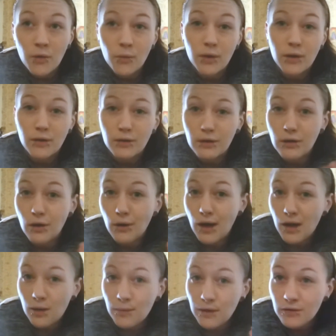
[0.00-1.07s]
We could go
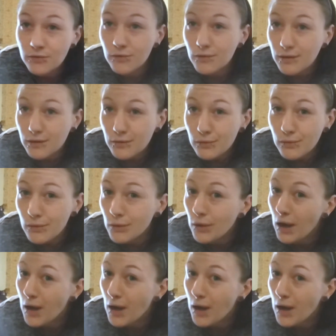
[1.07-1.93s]
eyebrows or contour.